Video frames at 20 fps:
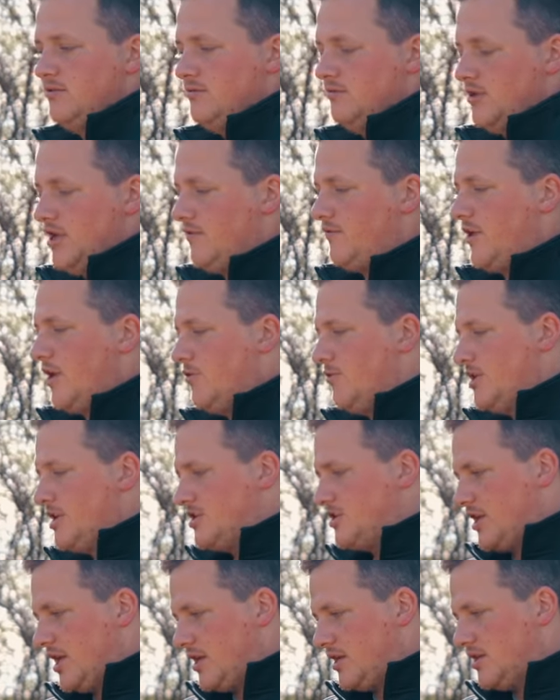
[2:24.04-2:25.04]
If I
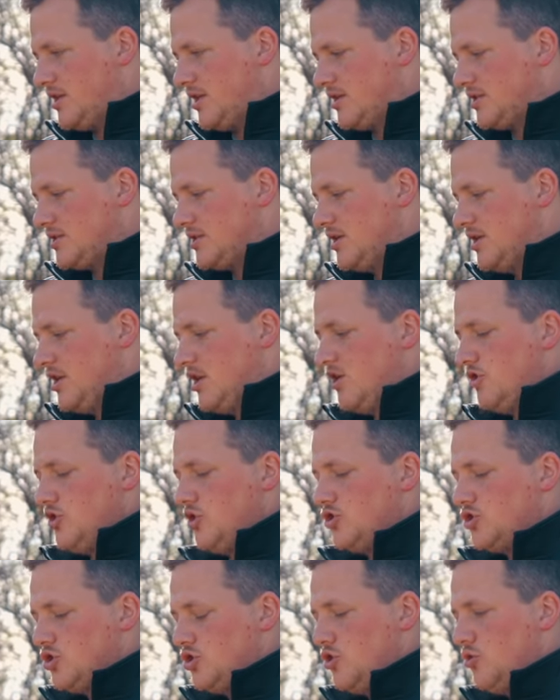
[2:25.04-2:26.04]
reach like this,
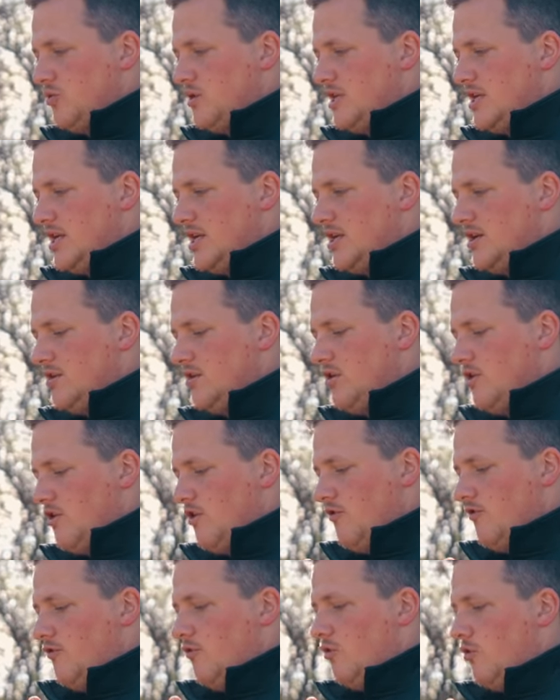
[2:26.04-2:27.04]
there's no need
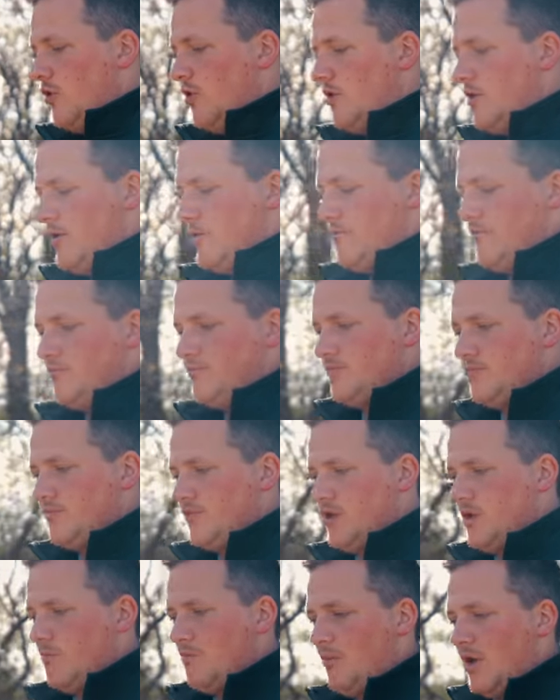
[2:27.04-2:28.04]
for
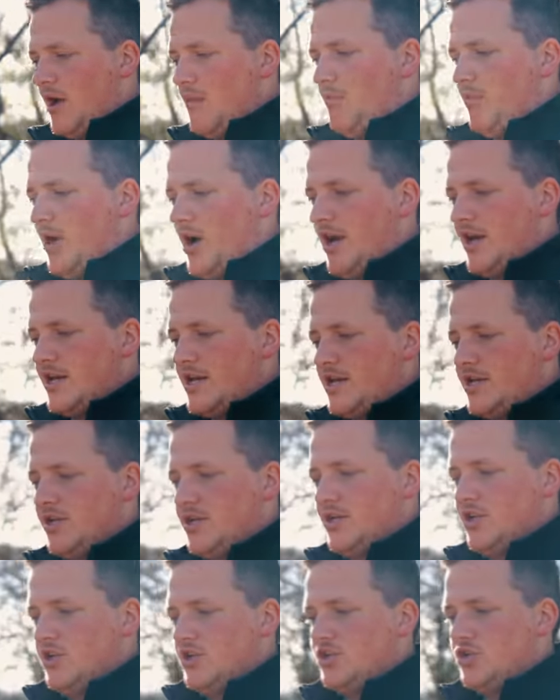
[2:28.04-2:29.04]
my body
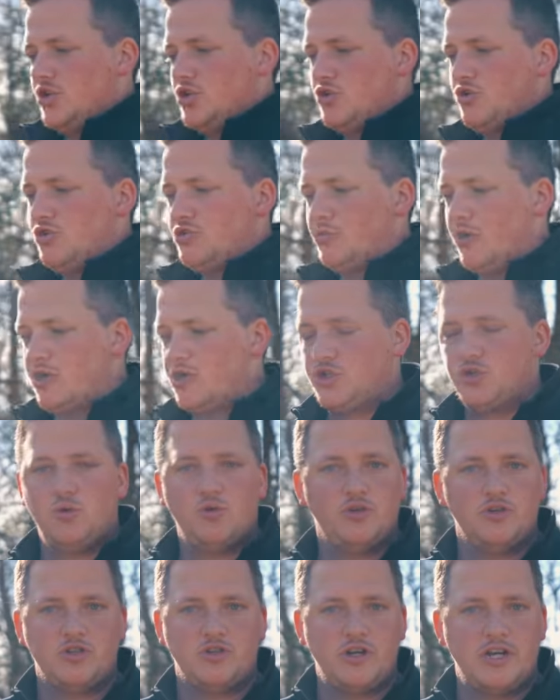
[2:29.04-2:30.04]
to use my
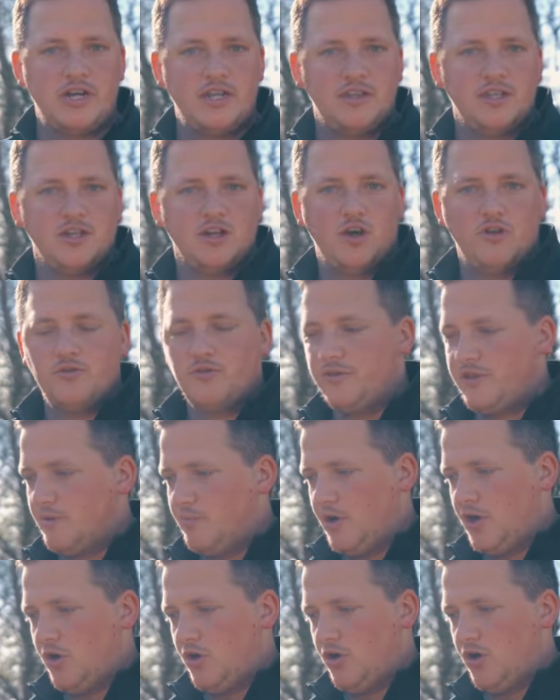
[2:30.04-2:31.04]
shoulders or anything other than
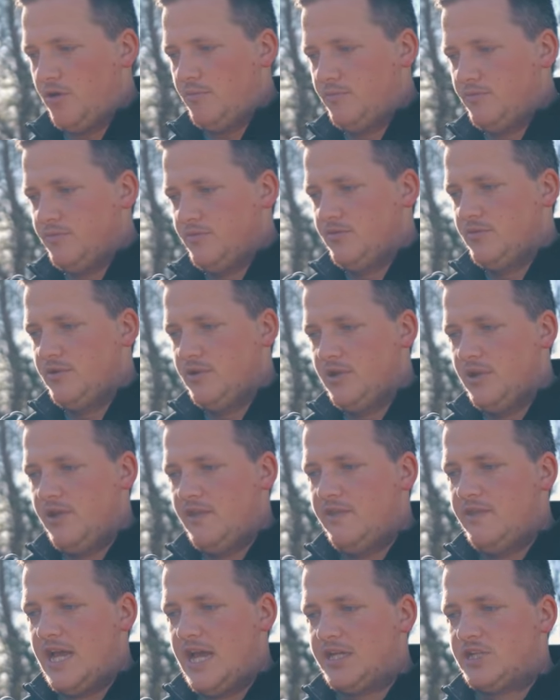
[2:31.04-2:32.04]
my arm.
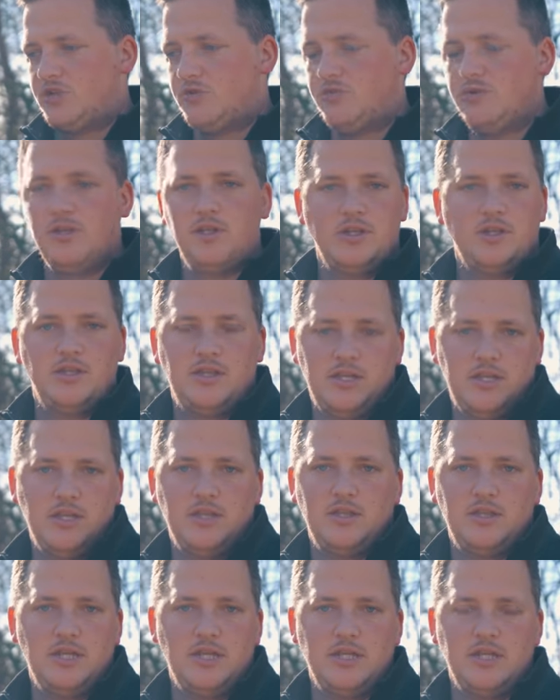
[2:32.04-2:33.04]
That's really the key
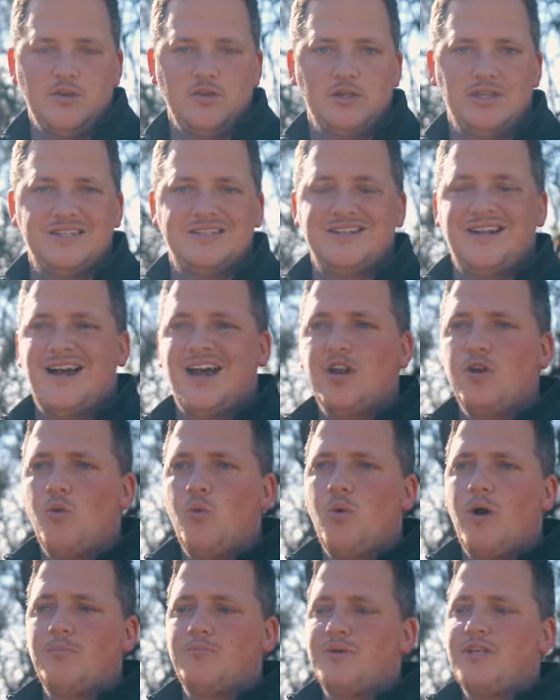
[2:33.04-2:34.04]
thing here, is I
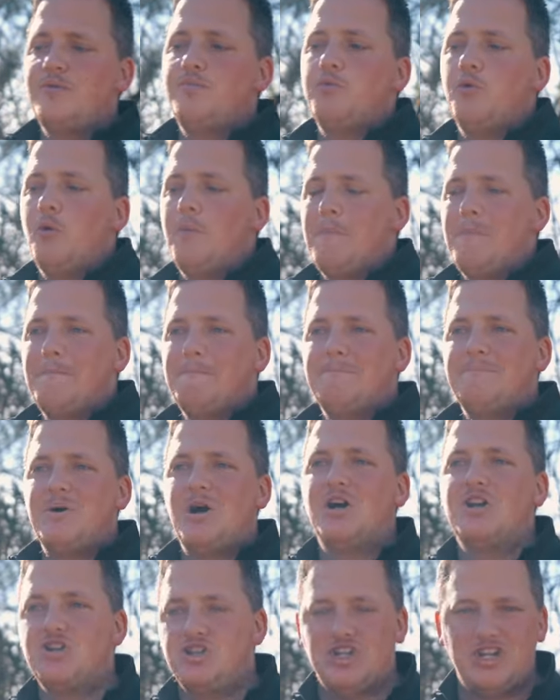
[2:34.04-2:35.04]
don't want people
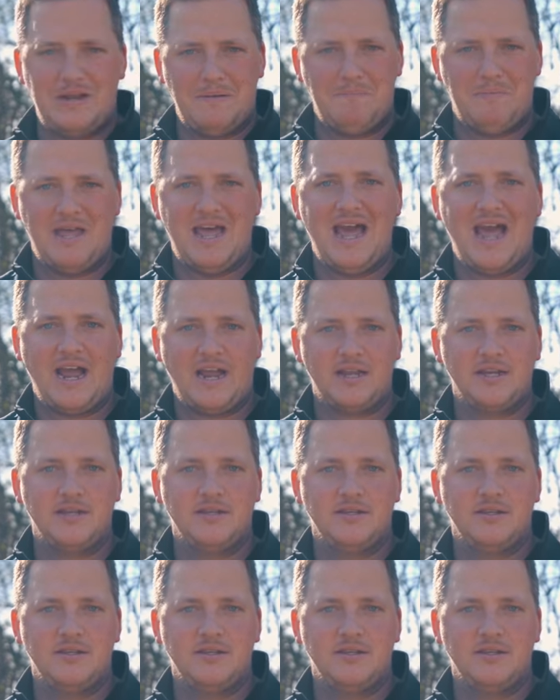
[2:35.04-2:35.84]
punching back.